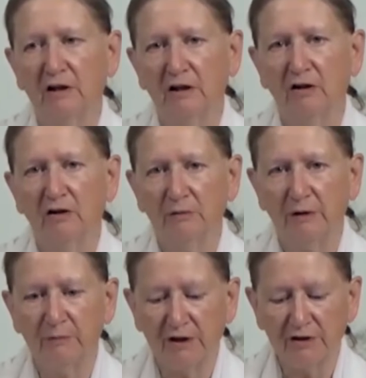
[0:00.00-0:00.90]

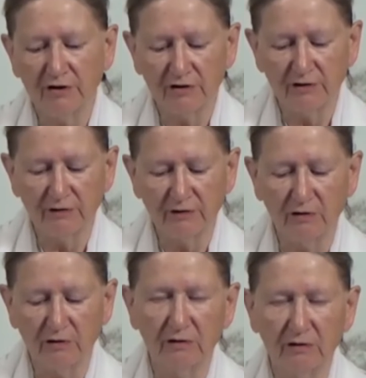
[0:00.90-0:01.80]
omnipresence of
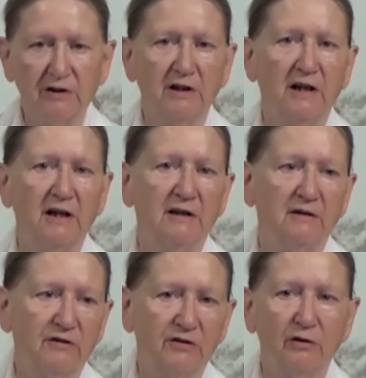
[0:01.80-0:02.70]
God
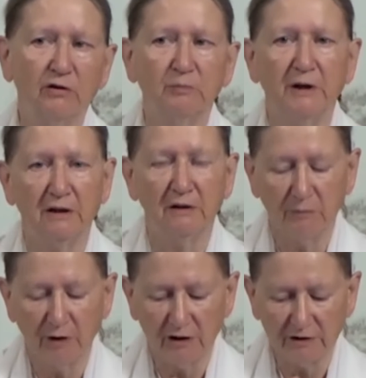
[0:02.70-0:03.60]
and soul being
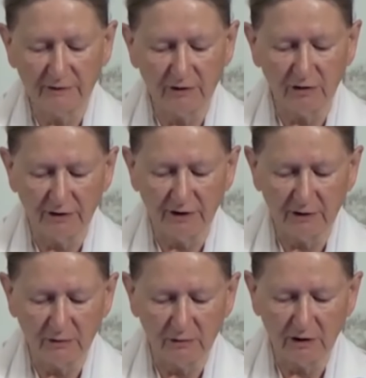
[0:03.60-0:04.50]
part of God. That
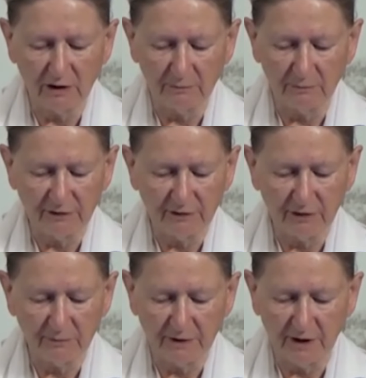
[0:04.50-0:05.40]
all comes
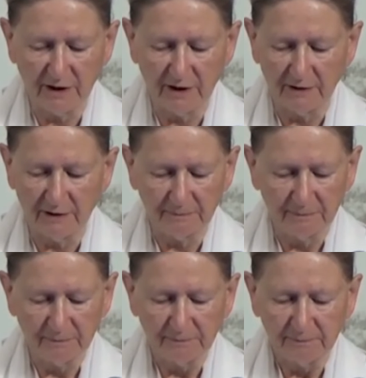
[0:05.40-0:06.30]
from there.
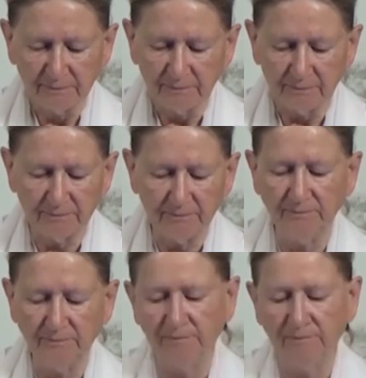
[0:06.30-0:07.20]

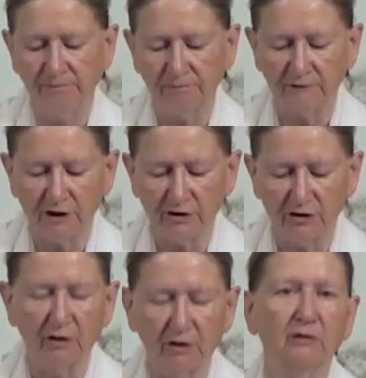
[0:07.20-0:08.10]
This
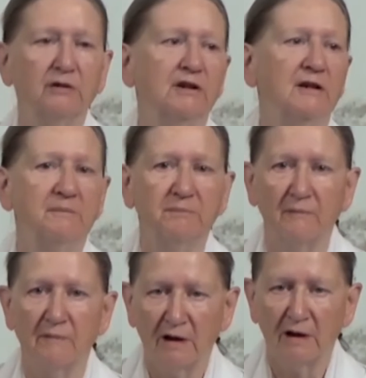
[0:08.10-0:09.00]
is called
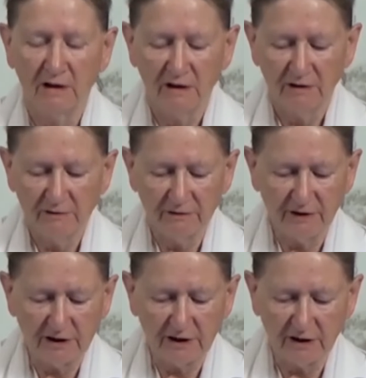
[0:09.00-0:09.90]

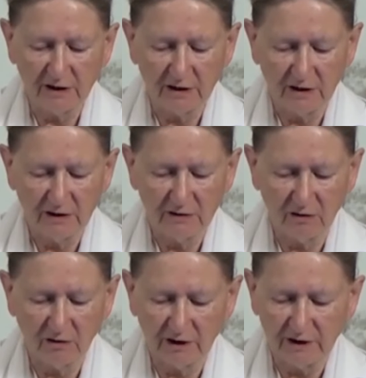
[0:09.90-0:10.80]
Vedic
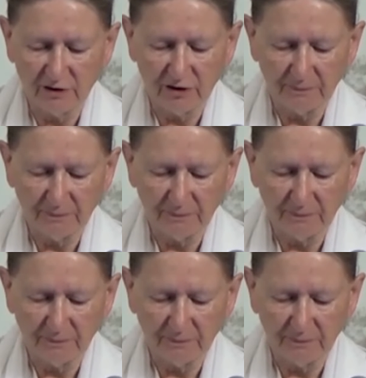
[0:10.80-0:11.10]
knowledge.